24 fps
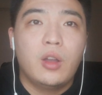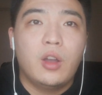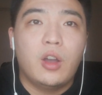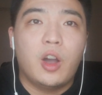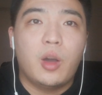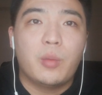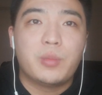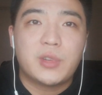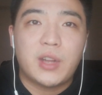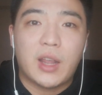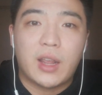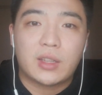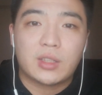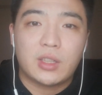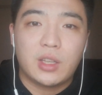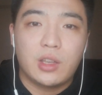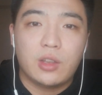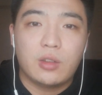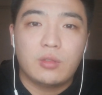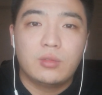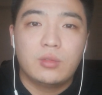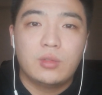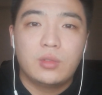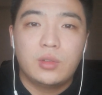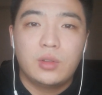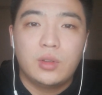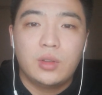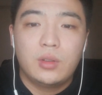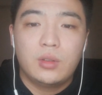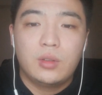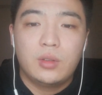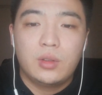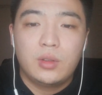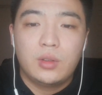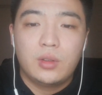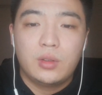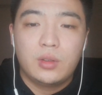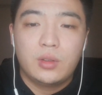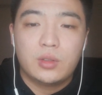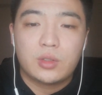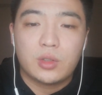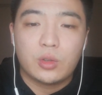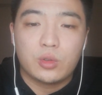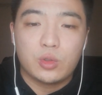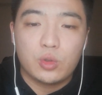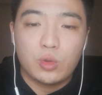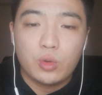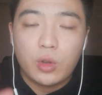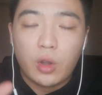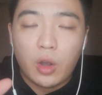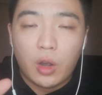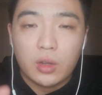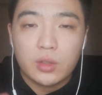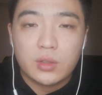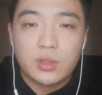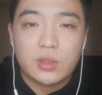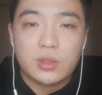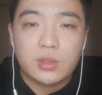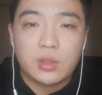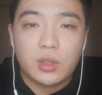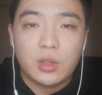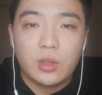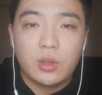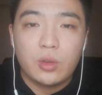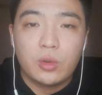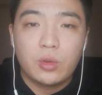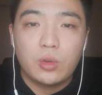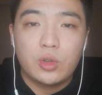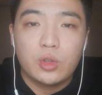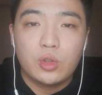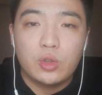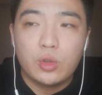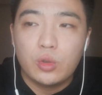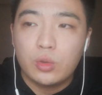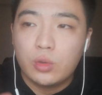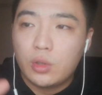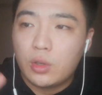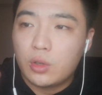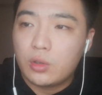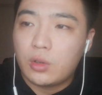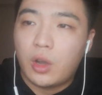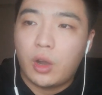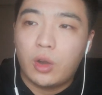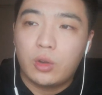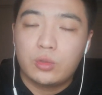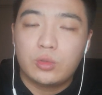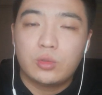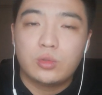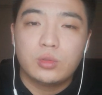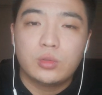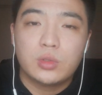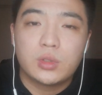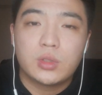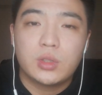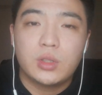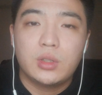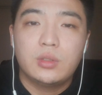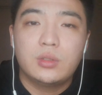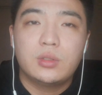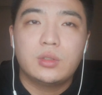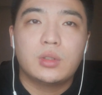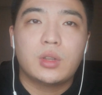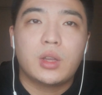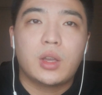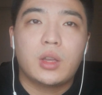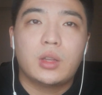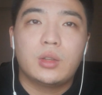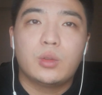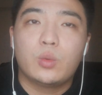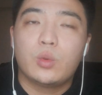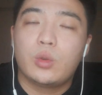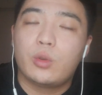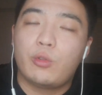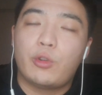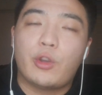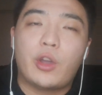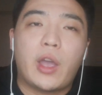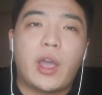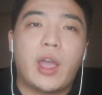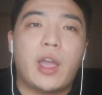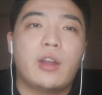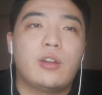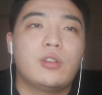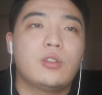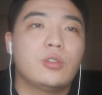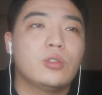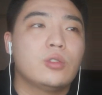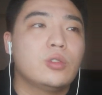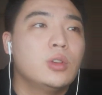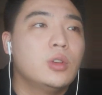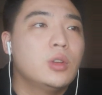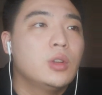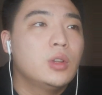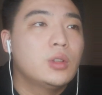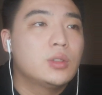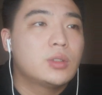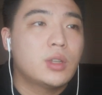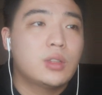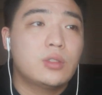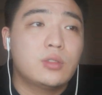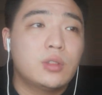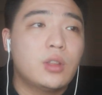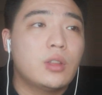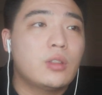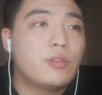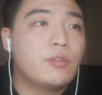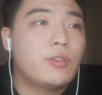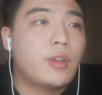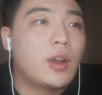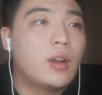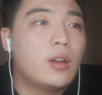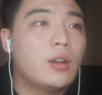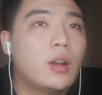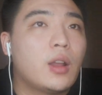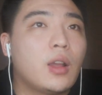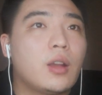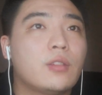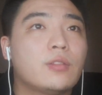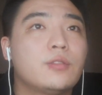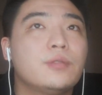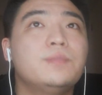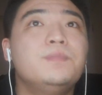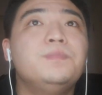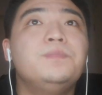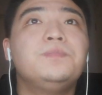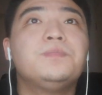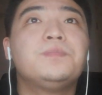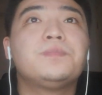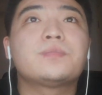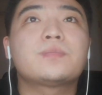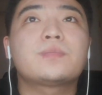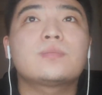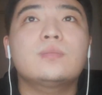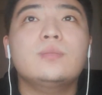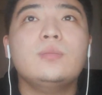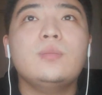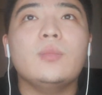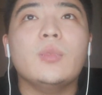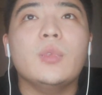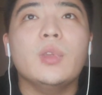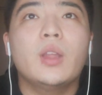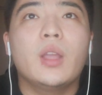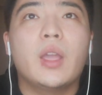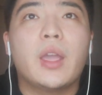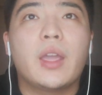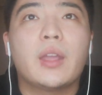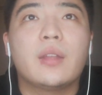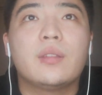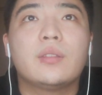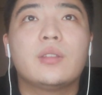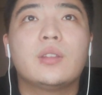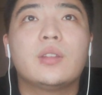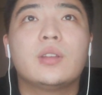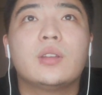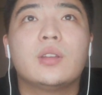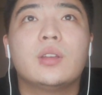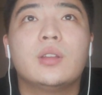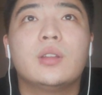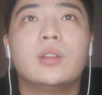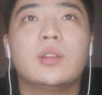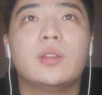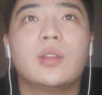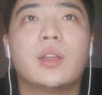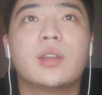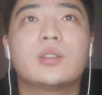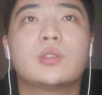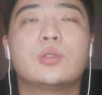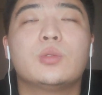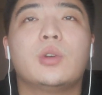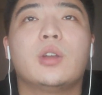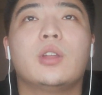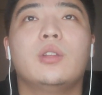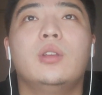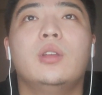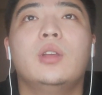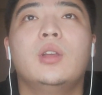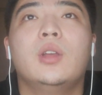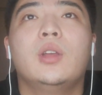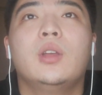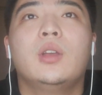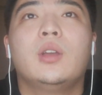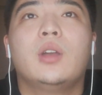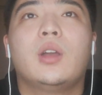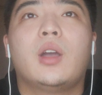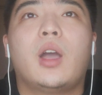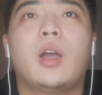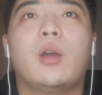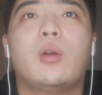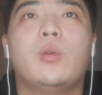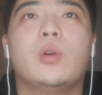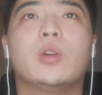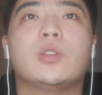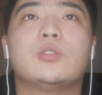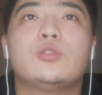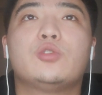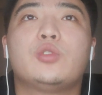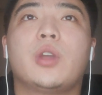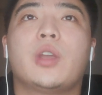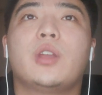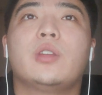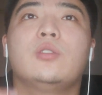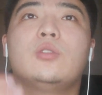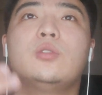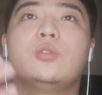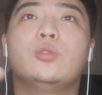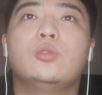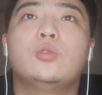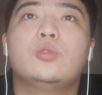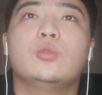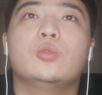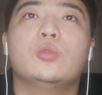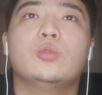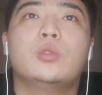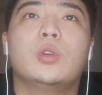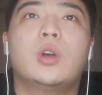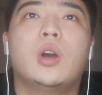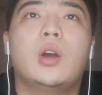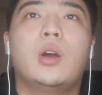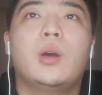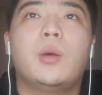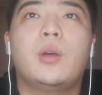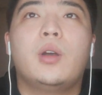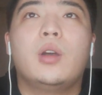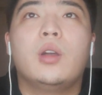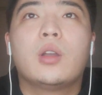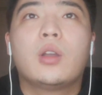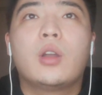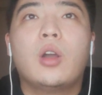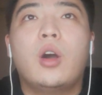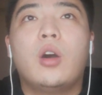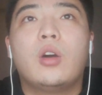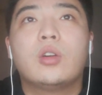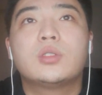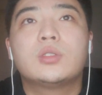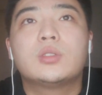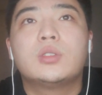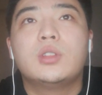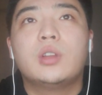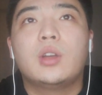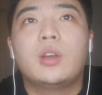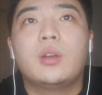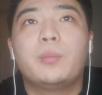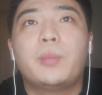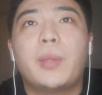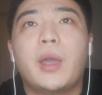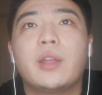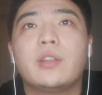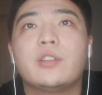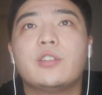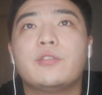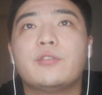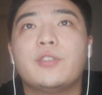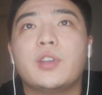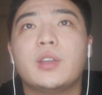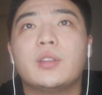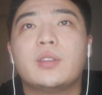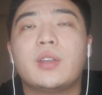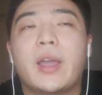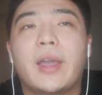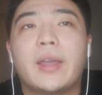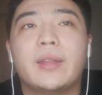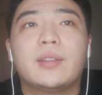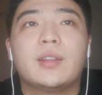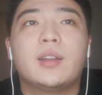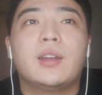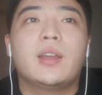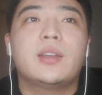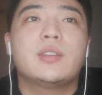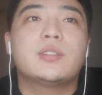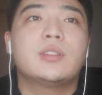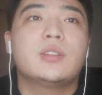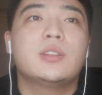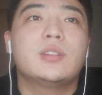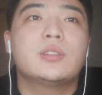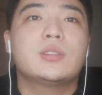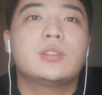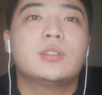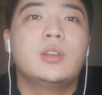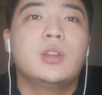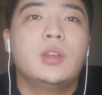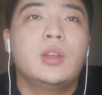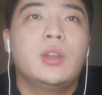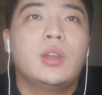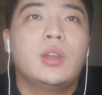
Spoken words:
objective. So you got the skill, you know how to do things, and we will hire you. That's fair enough. And next one, I was trying to do a cost benefit analysis.